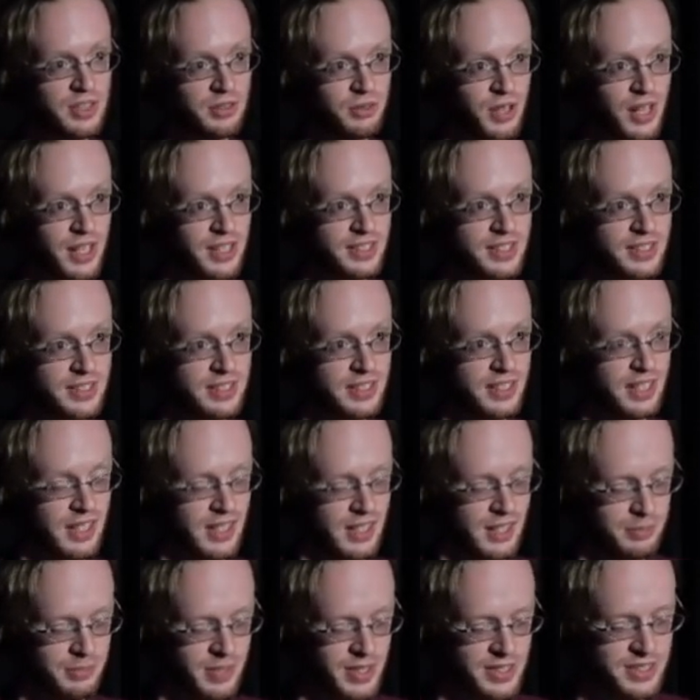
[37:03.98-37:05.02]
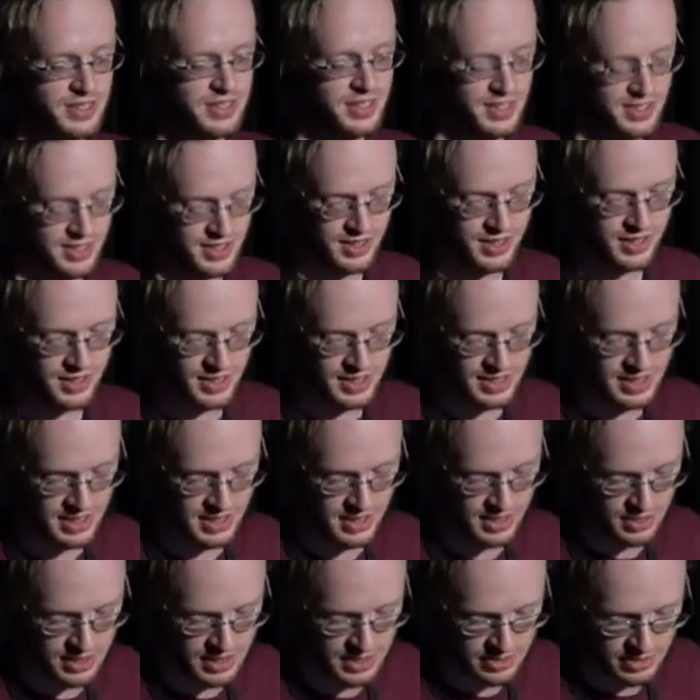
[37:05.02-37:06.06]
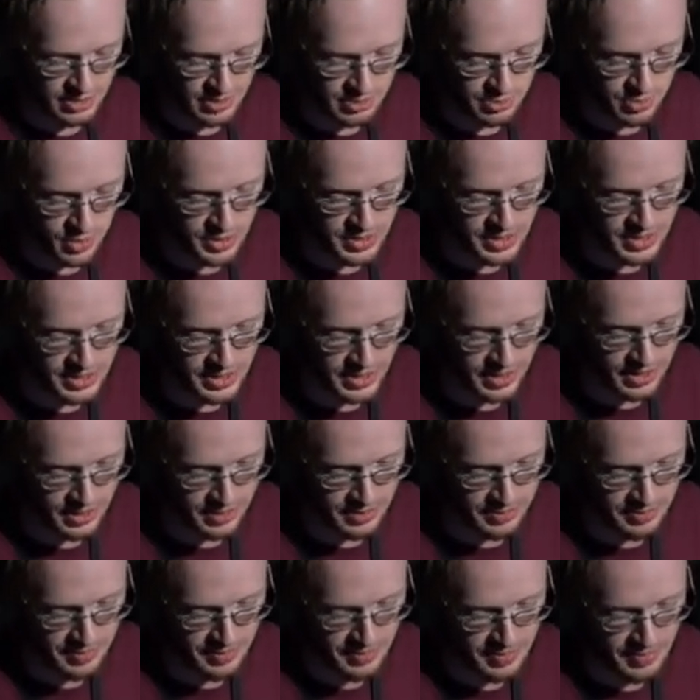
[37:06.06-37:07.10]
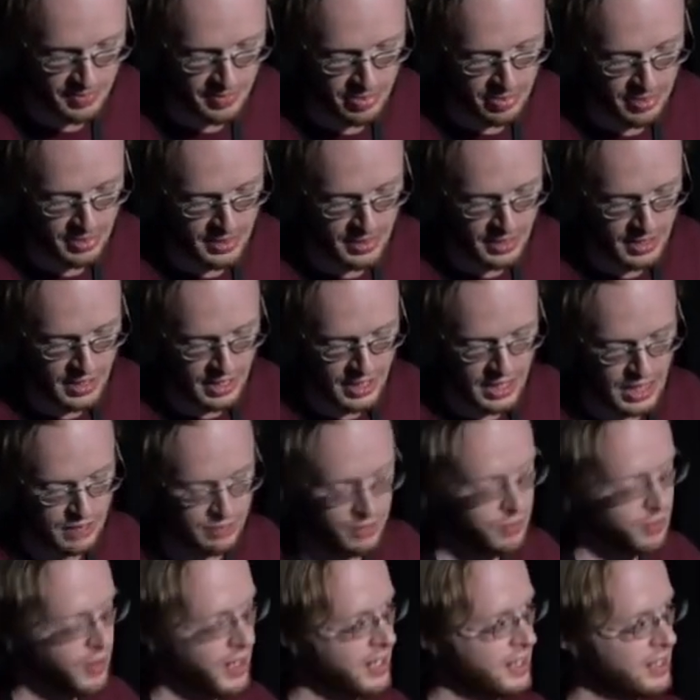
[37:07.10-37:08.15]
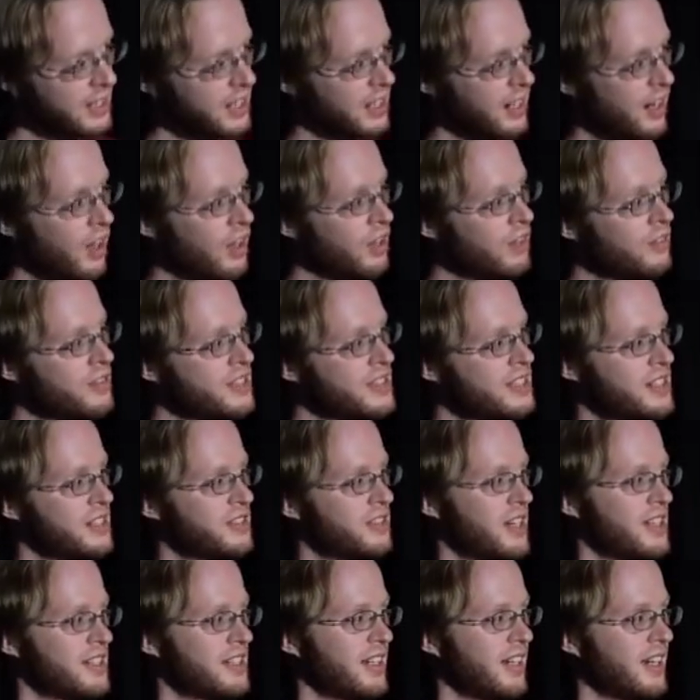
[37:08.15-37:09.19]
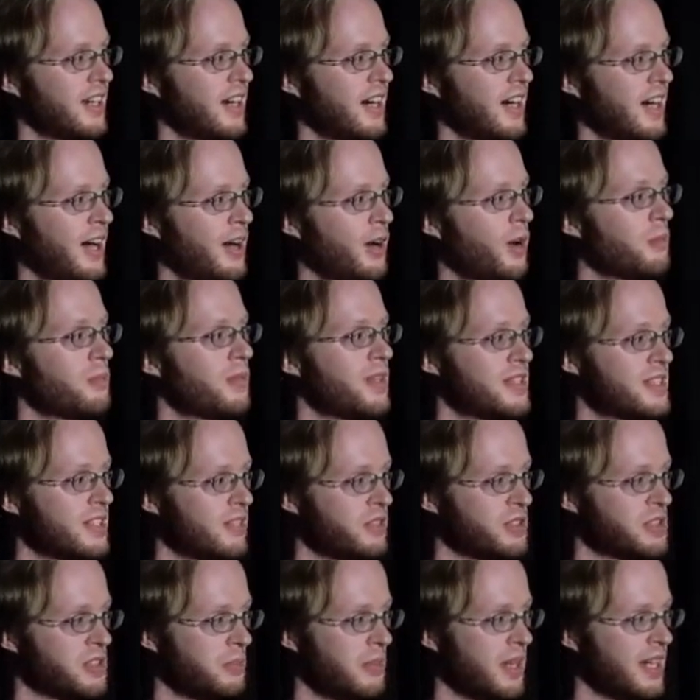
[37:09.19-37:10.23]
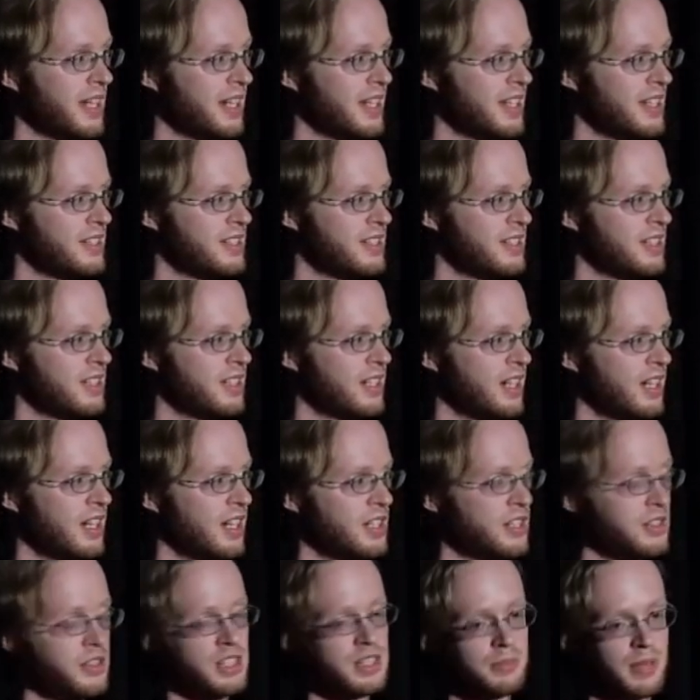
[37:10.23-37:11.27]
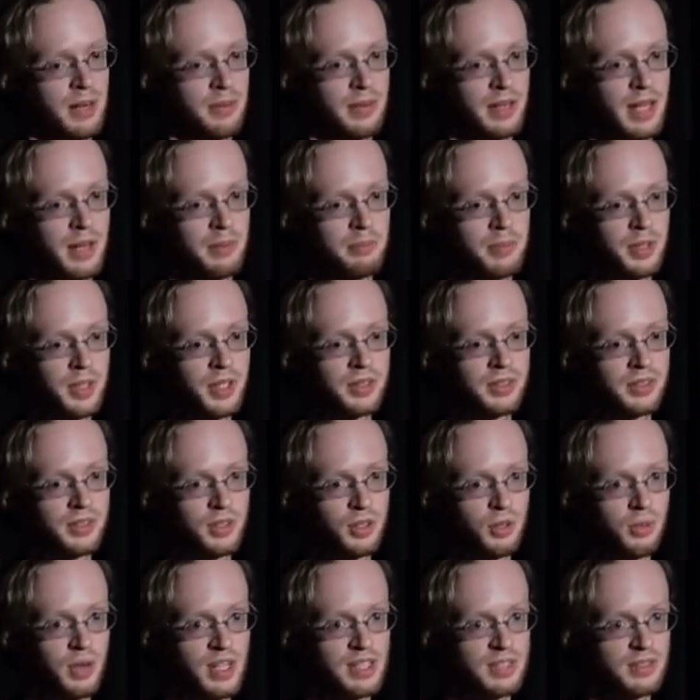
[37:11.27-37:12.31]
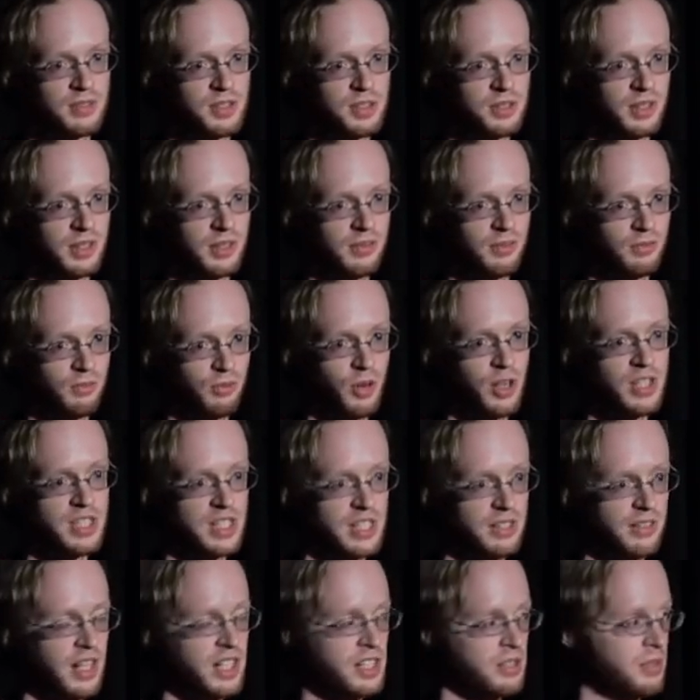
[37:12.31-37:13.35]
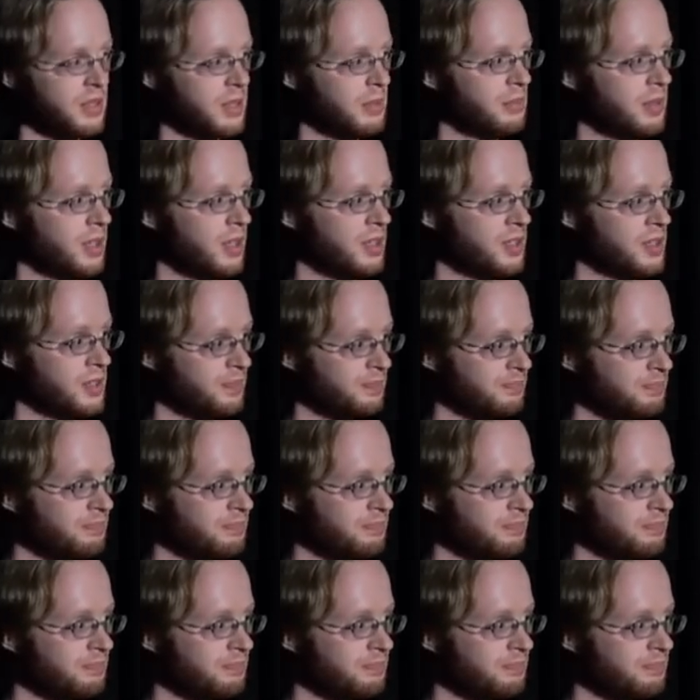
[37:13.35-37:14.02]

Rudd's presentation on this. He goes into it in more detail. And if you find all of this interesting, I hope that Silvius will make it easy to experiment and build new ways of doing voice interaction with computers.